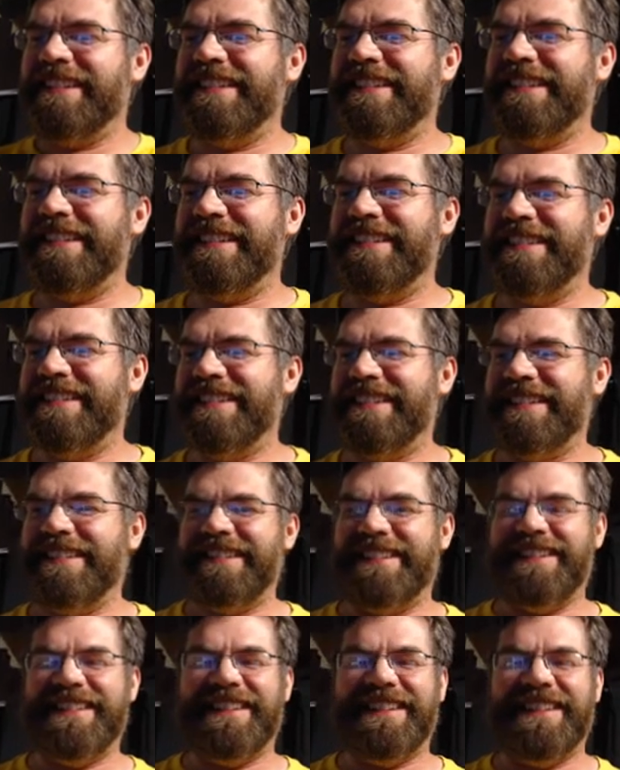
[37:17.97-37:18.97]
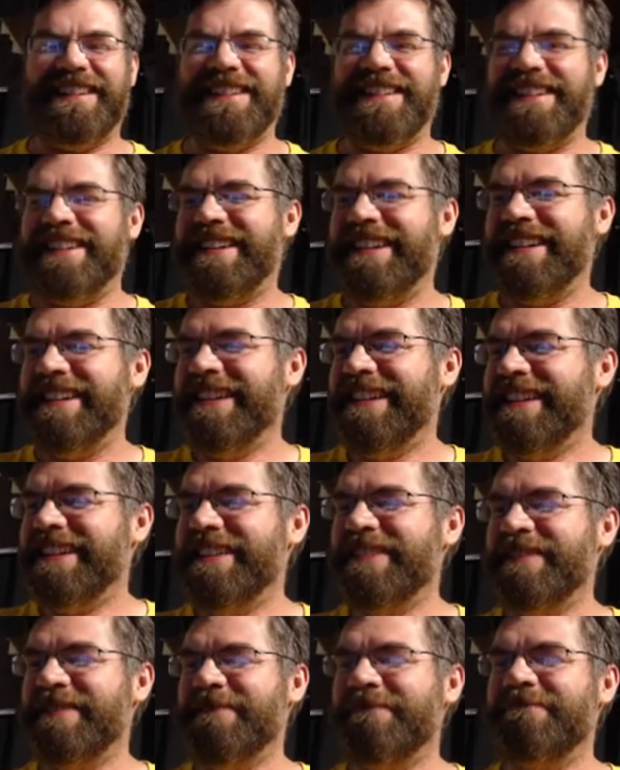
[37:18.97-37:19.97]
Yeah.
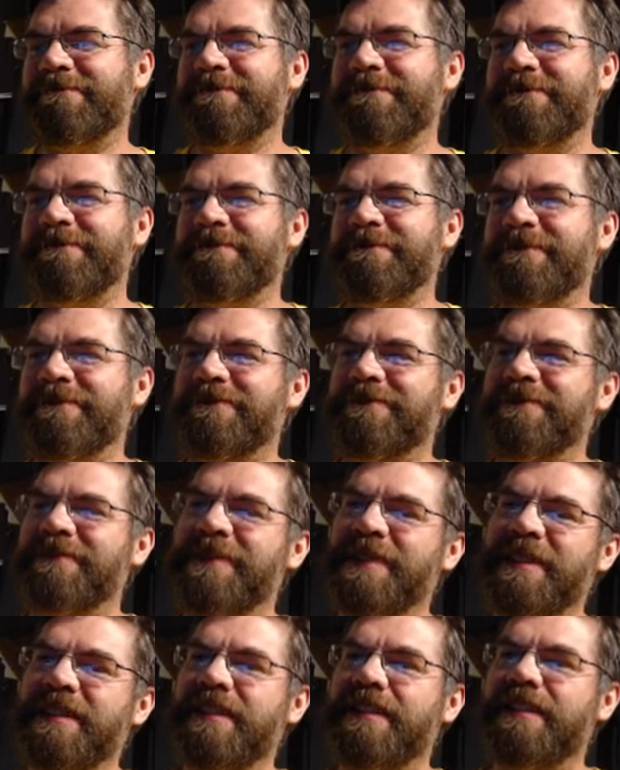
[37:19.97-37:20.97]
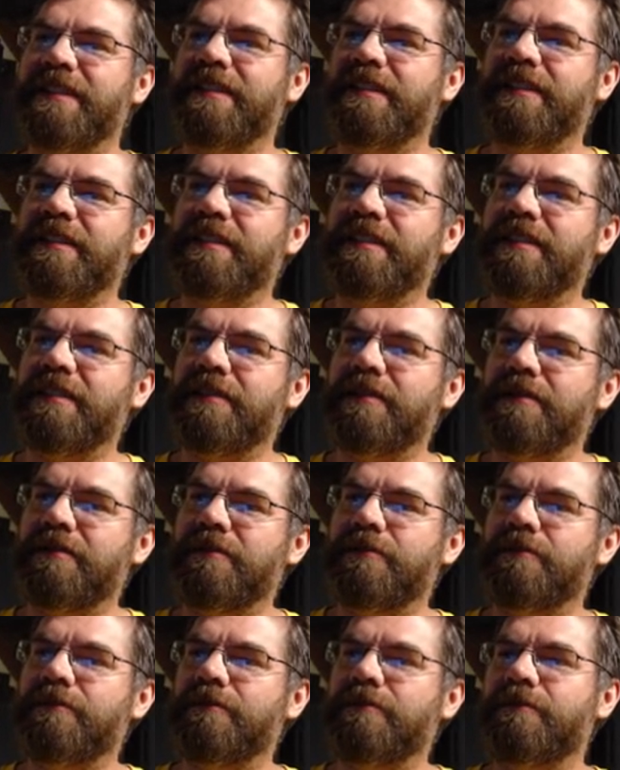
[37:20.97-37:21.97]
My brother, though, he's
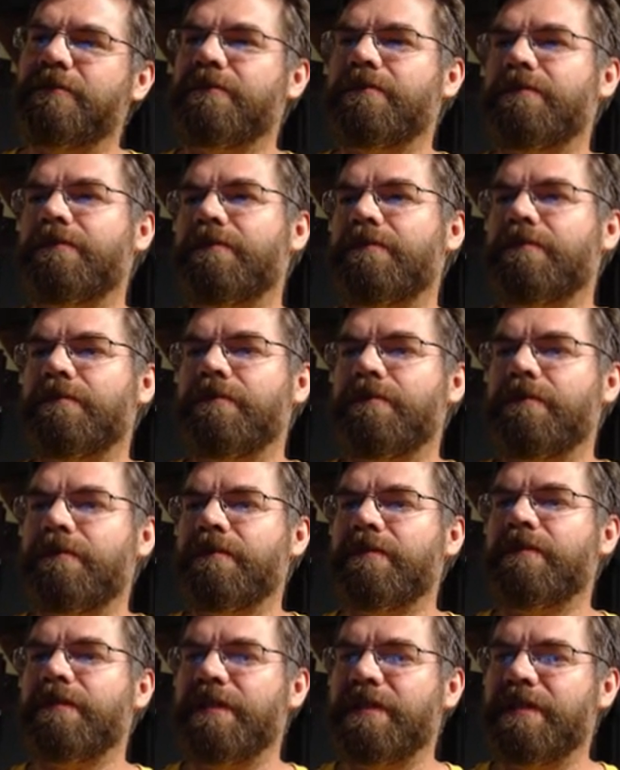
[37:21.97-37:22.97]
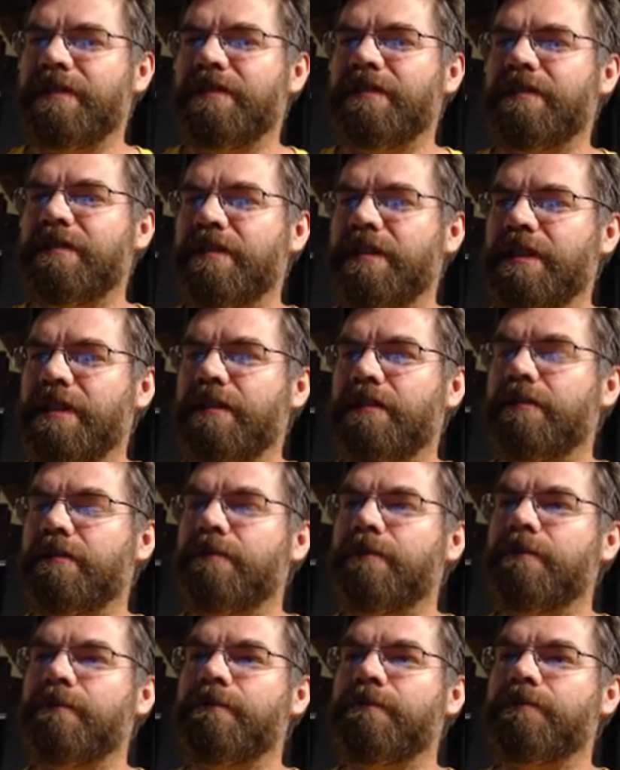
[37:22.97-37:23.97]
Sharif. Me
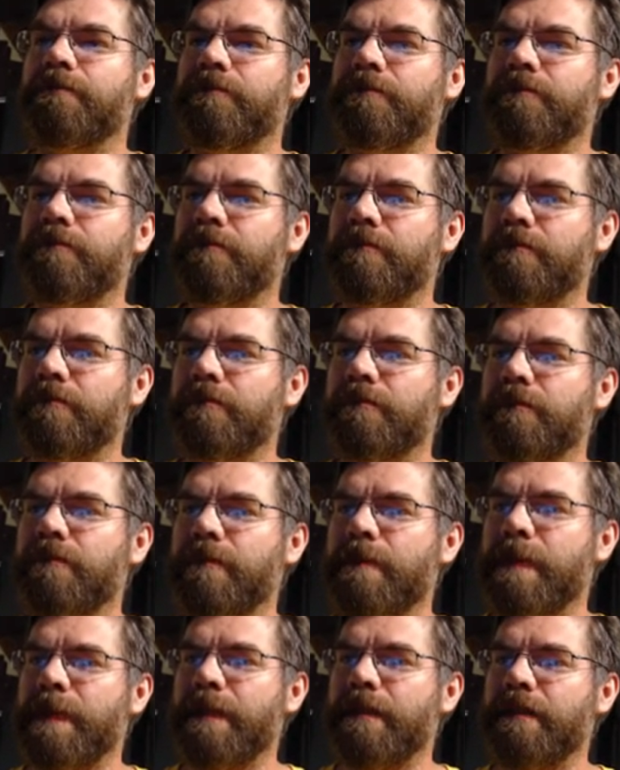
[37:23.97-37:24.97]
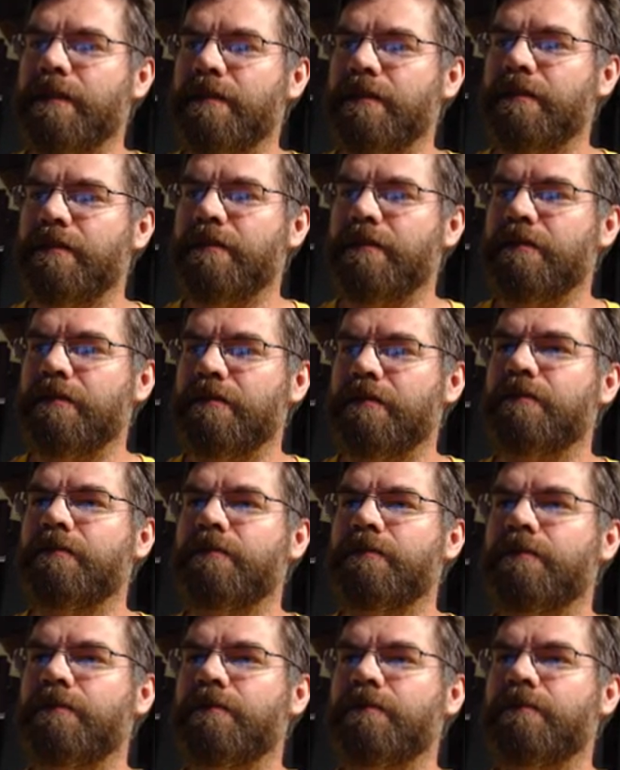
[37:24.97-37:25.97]
and my brother just fought in
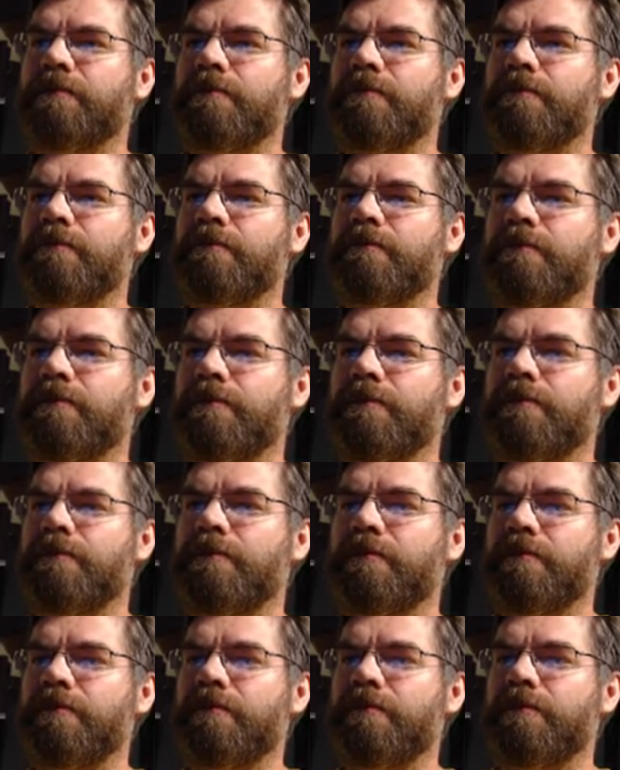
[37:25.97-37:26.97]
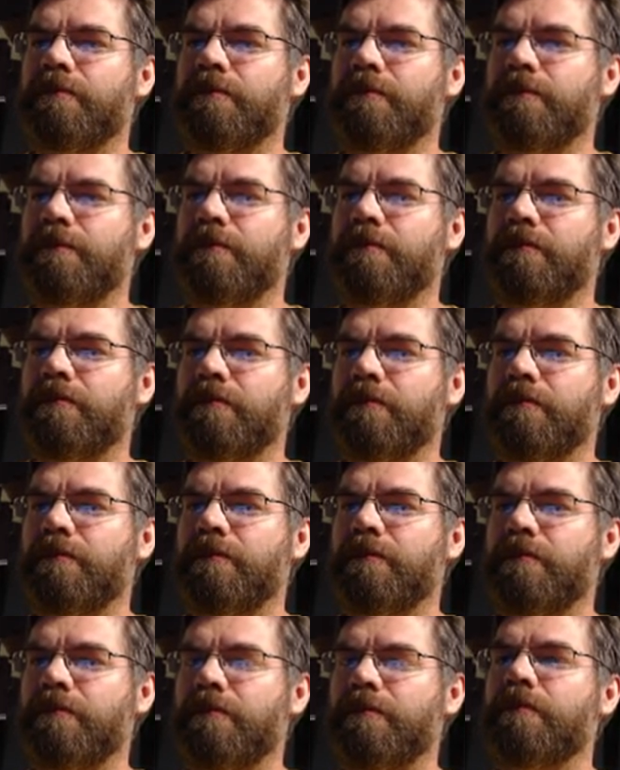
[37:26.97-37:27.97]
the same car. He's turning pro now.
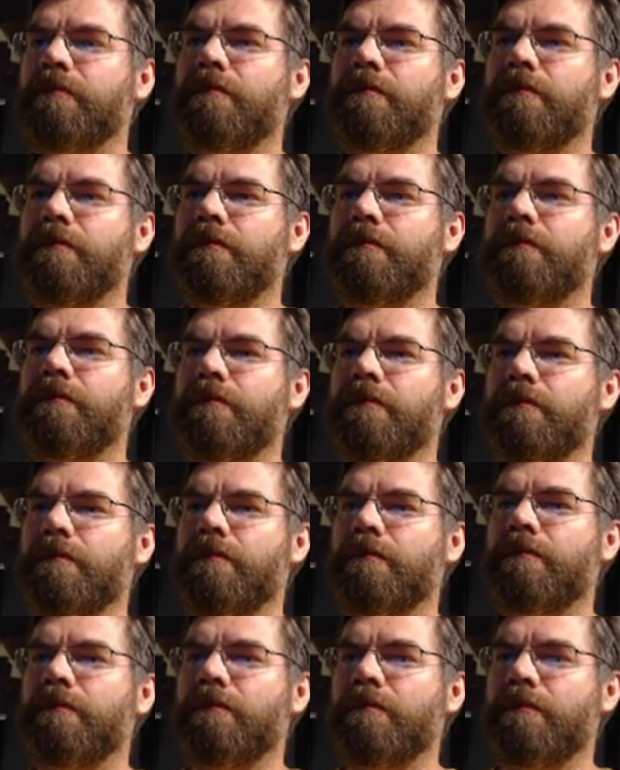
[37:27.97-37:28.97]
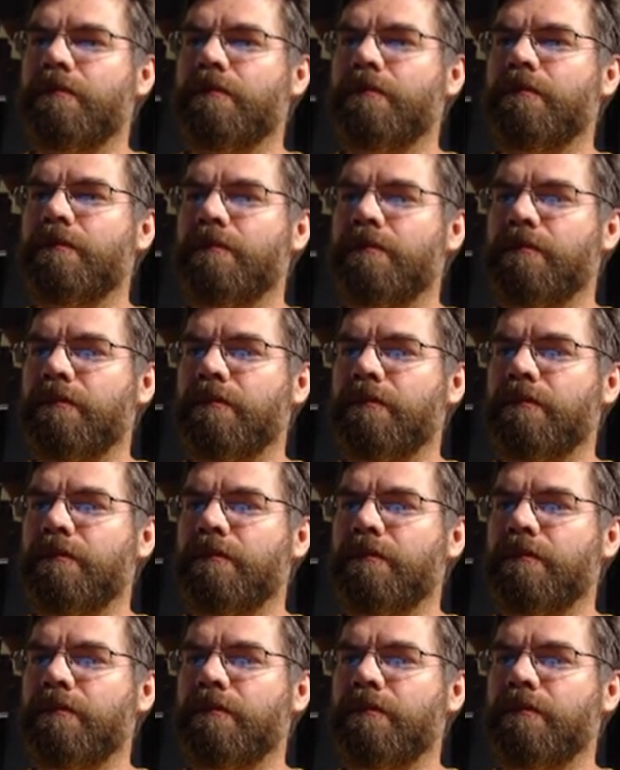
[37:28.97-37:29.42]
He's grown into a